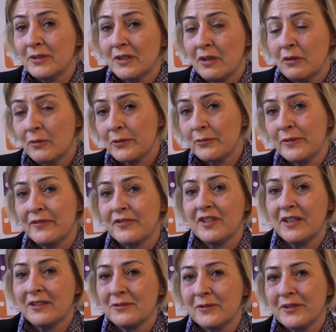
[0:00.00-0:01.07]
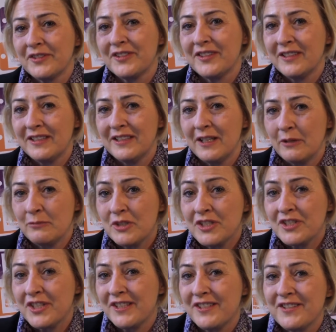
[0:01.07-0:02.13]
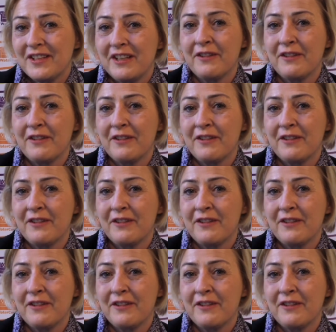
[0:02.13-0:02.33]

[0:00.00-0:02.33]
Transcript: you know, what we've done with the MDGs